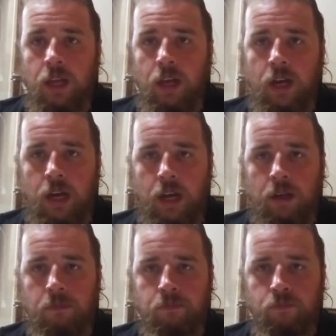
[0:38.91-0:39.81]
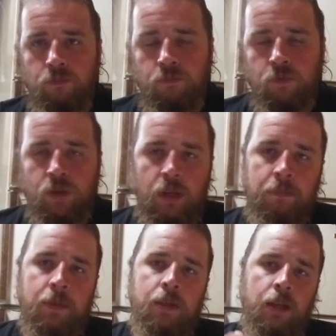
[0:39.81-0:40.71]
Like
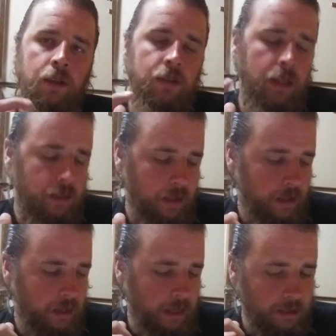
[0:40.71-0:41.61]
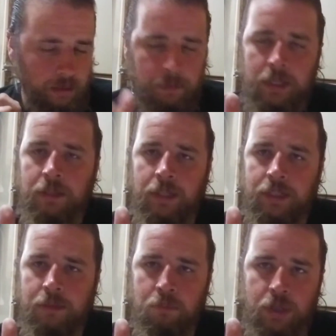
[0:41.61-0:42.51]
I said, something I'd
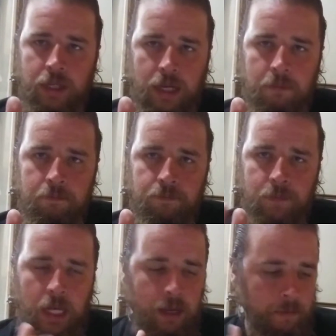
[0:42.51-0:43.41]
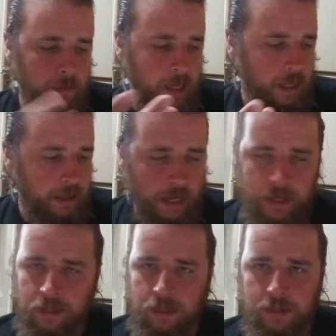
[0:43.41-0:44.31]
like to bring up. I'm
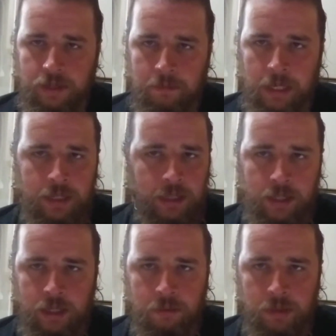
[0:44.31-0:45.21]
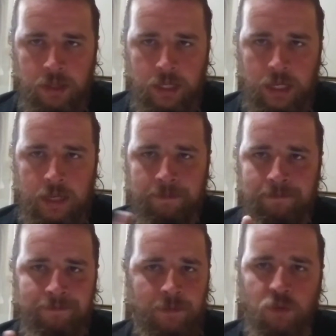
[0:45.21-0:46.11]
not, like I said, I'm not in an area with,
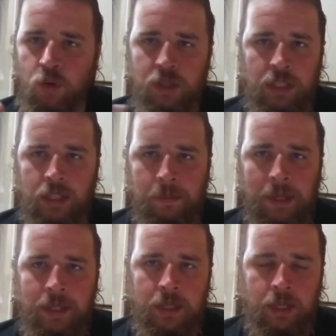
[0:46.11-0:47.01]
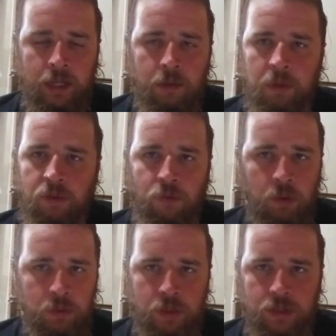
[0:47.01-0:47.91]
unfortunately, I'm not in an area with
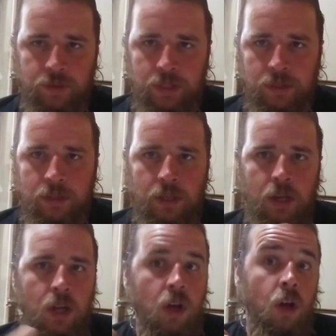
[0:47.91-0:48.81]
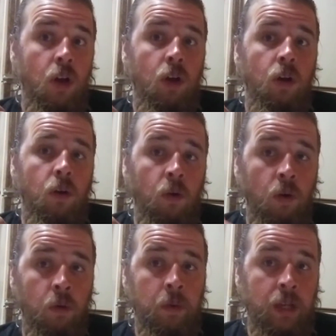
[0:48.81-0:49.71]
phone service
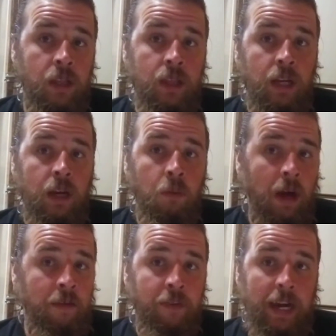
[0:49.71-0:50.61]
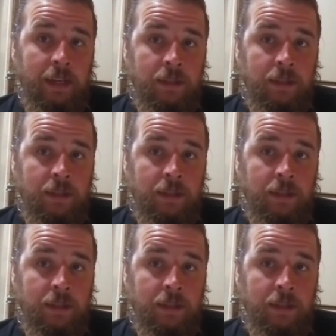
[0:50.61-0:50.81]
or with Wi-Fi.